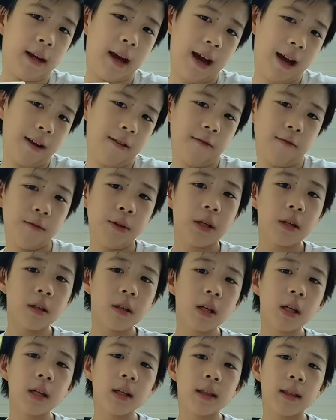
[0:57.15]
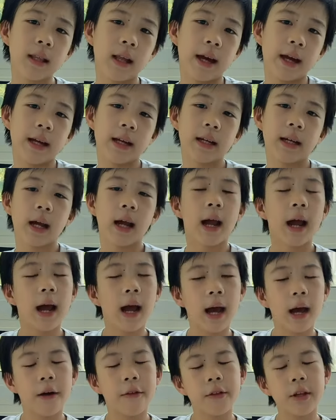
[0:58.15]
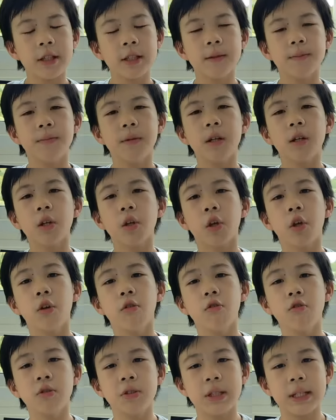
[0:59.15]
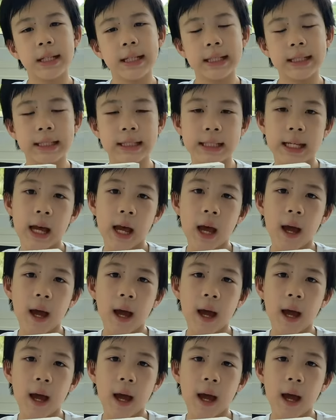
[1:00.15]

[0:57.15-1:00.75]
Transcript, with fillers: I really like how this book uses